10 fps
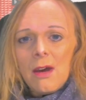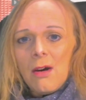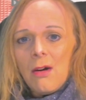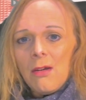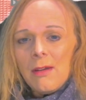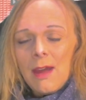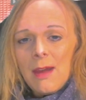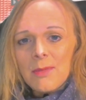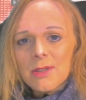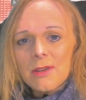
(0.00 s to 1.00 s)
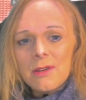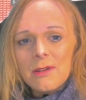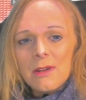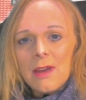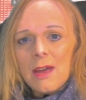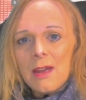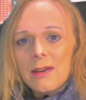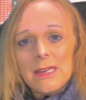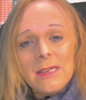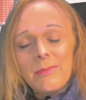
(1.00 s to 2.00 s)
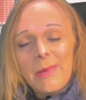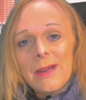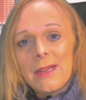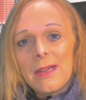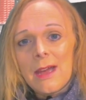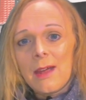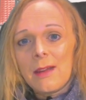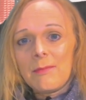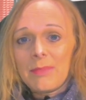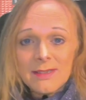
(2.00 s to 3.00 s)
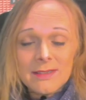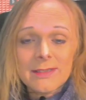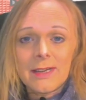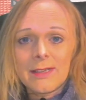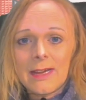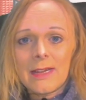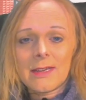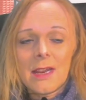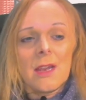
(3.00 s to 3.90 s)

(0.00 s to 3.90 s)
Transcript: on Amazon and eBay and places like that.